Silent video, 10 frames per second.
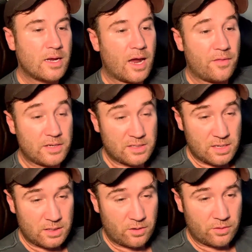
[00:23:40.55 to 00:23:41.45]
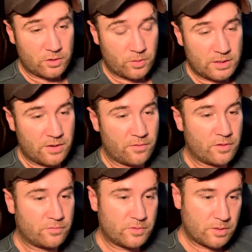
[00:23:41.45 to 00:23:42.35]
and they sent it on the 27th
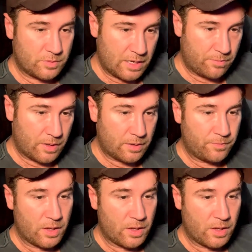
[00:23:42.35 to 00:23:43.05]
of September,